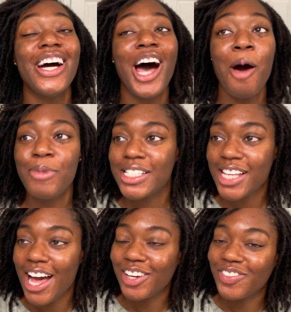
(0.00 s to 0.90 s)
I'm
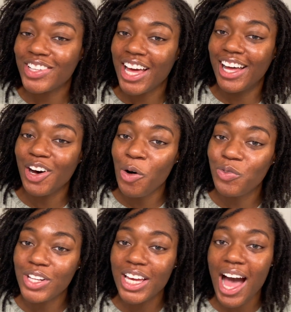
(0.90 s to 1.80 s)
excited for that.
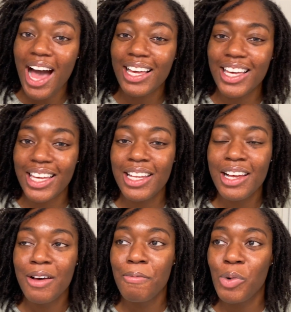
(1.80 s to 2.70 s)
Hopefully I
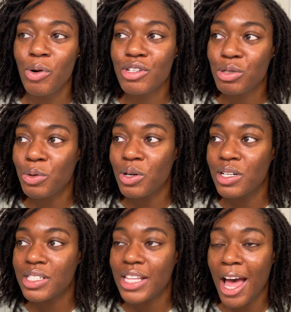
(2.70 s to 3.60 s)
get more
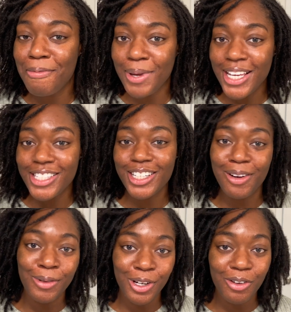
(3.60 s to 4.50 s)
towards that piece that
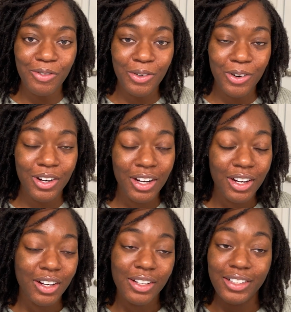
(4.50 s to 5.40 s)
I'm looking for.
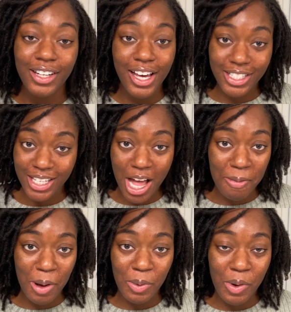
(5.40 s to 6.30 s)
Next time
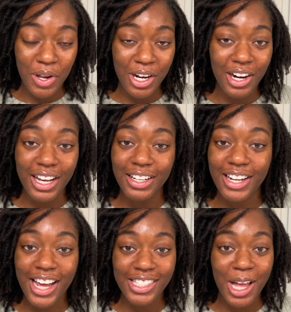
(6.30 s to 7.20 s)
I'm on here and
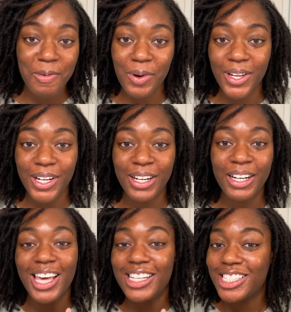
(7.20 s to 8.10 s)
next time I'm on here,
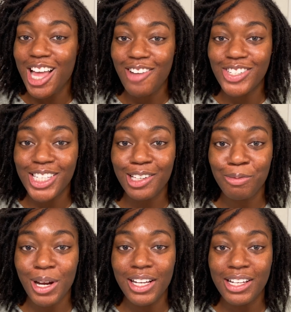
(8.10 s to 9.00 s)
it's time to
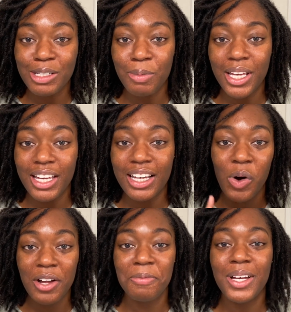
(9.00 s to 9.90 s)
celebrate us being
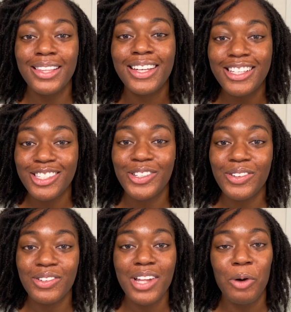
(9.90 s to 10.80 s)
1 month
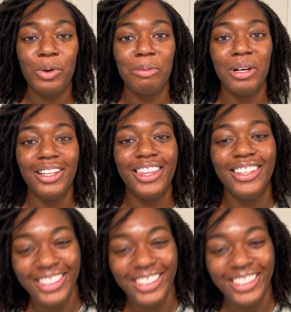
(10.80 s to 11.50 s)
into, not 1 month.